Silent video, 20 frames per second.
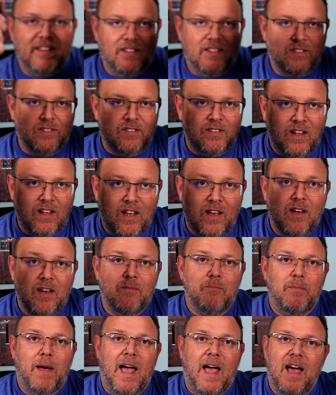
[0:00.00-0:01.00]
is
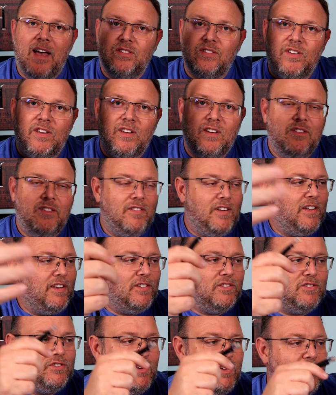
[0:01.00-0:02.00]
passive,
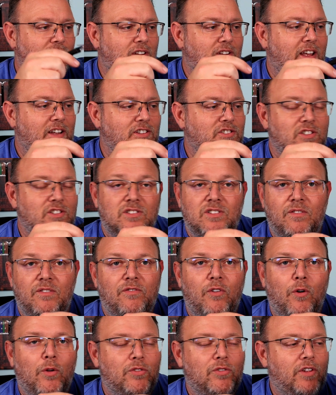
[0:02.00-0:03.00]
is just, it just
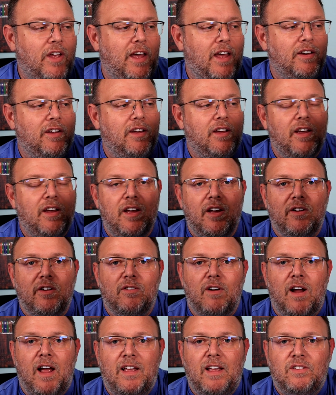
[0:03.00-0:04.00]
full send.
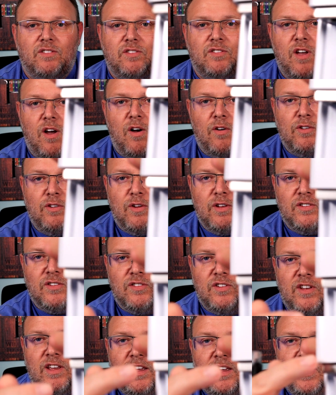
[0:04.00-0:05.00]
Right? So you can
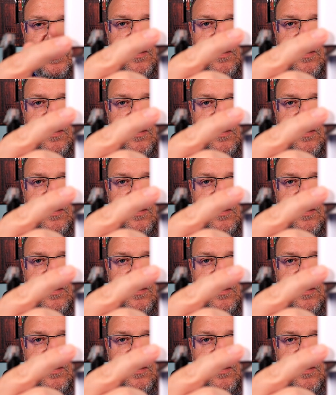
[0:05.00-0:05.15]
see